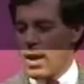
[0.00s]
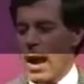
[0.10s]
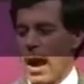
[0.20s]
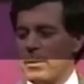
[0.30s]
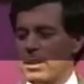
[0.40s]

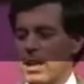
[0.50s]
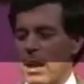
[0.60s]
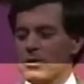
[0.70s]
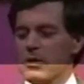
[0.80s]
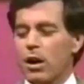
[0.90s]
How many
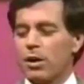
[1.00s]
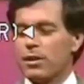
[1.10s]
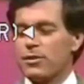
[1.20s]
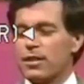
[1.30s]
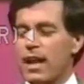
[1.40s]
times longer
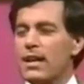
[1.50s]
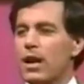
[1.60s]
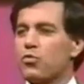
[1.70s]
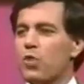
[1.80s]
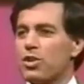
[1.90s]
does it take a
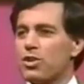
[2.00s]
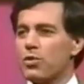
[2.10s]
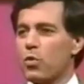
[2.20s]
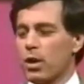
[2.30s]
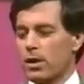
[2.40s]

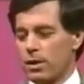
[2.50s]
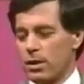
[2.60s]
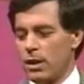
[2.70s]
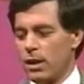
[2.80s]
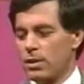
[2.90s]
Russian
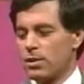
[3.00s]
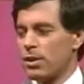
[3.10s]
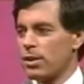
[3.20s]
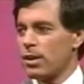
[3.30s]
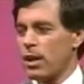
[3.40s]
worker to
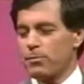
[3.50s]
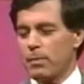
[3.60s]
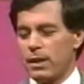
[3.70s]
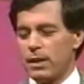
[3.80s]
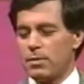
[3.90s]
earn enough
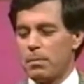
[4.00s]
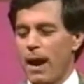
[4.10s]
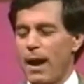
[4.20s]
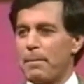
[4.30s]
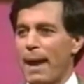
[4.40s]
money to
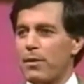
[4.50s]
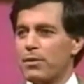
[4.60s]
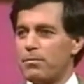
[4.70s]
buy a pound of